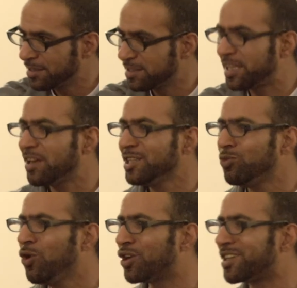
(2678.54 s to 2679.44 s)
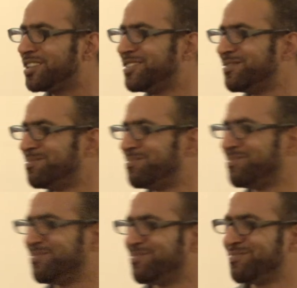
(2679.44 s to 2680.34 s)
they cannot work.
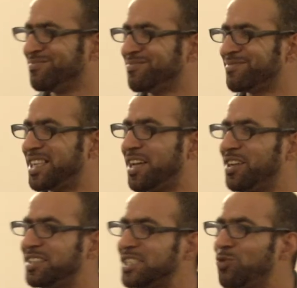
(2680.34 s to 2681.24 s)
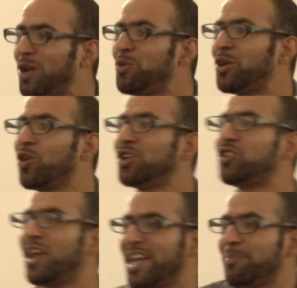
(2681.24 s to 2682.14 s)
That's why we call it
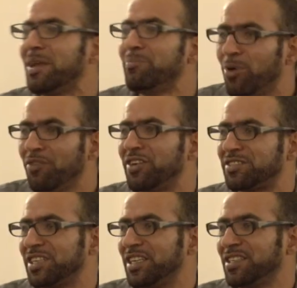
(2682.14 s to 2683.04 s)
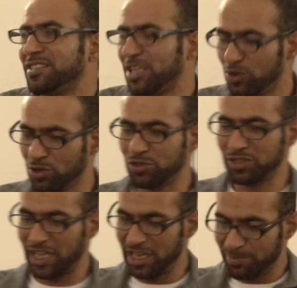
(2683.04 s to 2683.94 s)
urban poverty. They go to
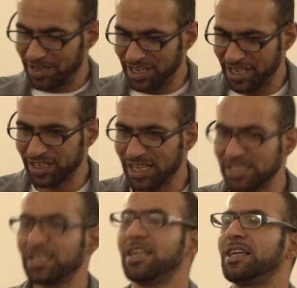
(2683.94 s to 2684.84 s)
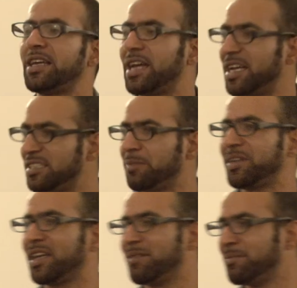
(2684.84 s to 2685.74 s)
the urban areas and they
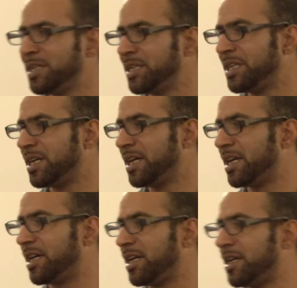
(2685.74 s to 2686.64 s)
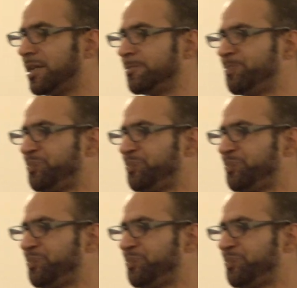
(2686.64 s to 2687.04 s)
become uh,